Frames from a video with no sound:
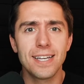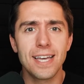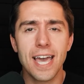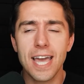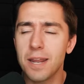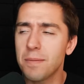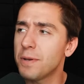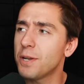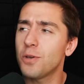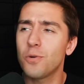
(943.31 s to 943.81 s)

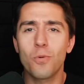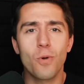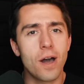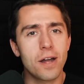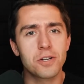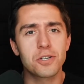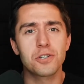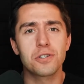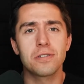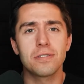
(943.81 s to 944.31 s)
anybody who
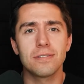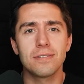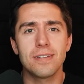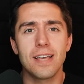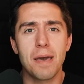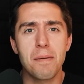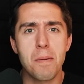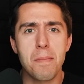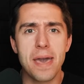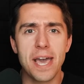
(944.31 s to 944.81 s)
watched
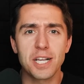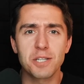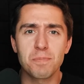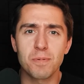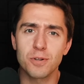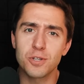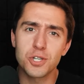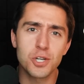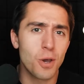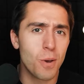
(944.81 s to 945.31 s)
MMA
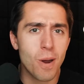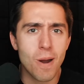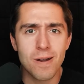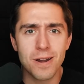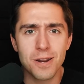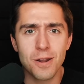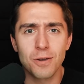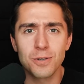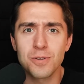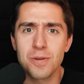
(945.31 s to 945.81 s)
Experts show
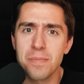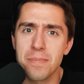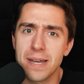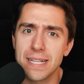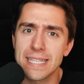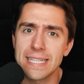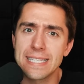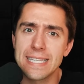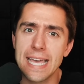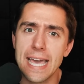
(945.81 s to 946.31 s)
already knows what I'm
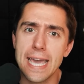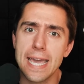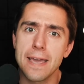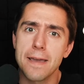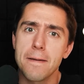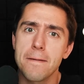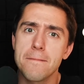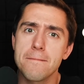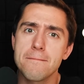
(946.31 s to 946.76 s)
about to say.